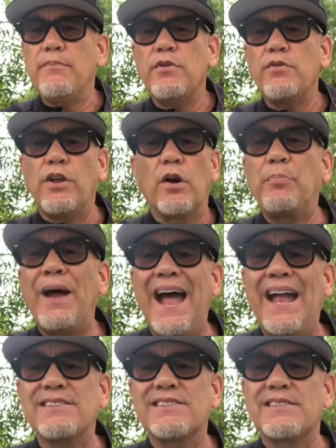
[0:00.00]
their
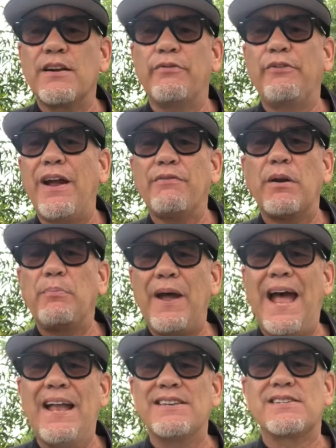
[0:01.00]
pets, their favorite
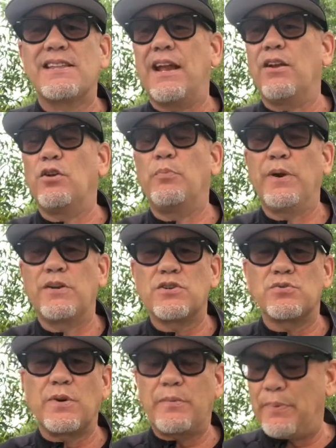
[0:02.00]
pets. They can do
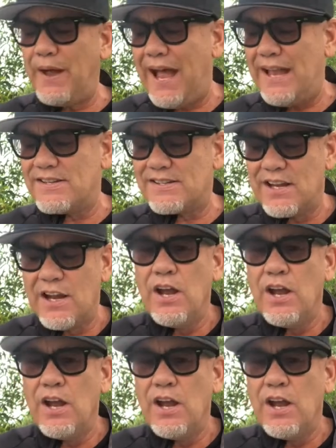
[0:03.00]
pictures with pets.